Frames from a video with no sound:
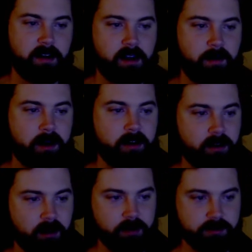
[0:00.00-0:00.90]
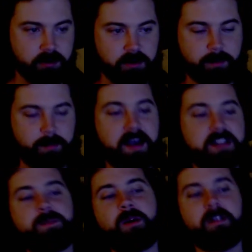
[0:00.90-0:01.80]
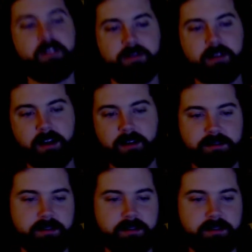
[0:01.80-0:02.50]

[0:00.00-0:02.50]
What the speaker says: Come on, I'll show you the best part of the treehouse.